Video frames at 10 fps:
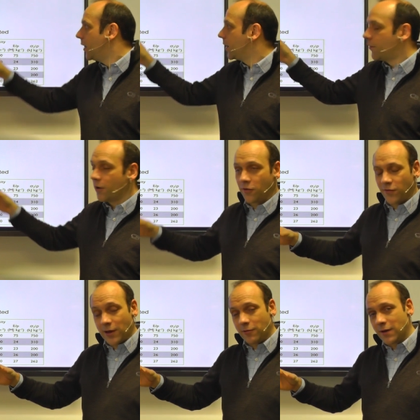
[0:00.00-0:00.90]
And quite
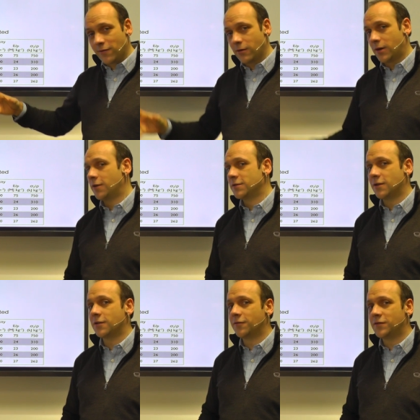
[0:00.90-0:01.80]
often that will give you a low
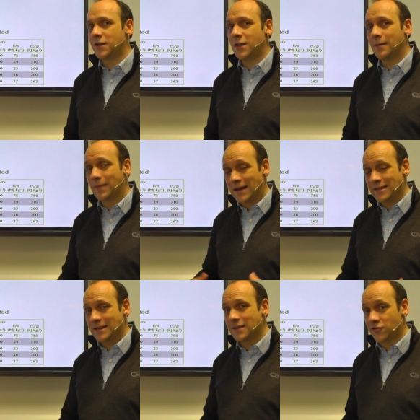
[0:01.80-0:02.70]
cycle fatigue,
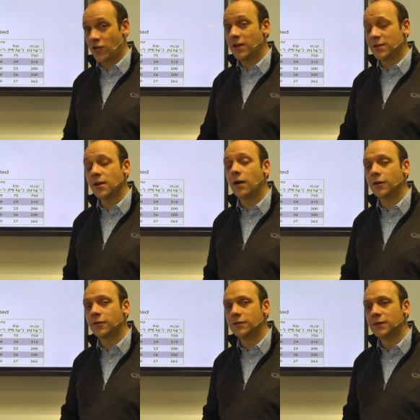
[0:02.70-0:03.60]
plastic strain
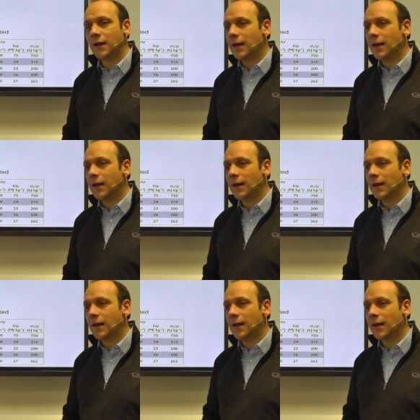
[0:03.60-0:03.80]
cycle.